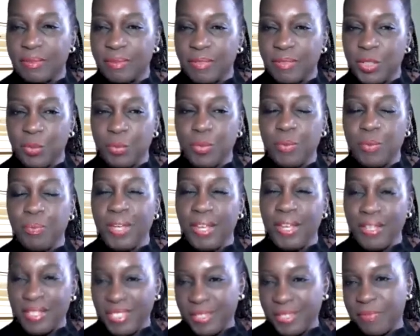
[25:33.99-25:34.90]
you know,
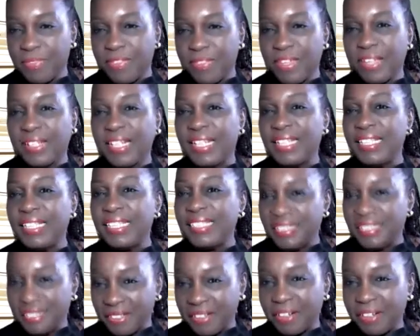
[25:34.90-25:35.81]
prepare something and then eat
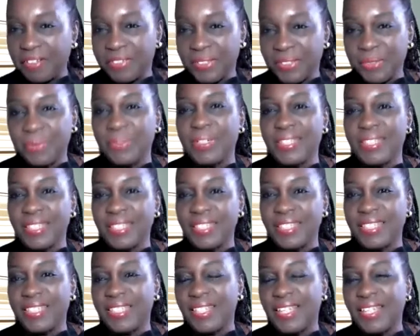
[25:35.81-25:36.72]
it
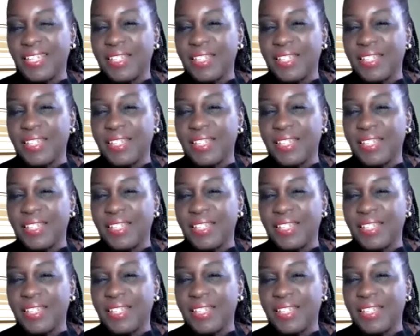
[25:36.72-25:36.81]
afterwards.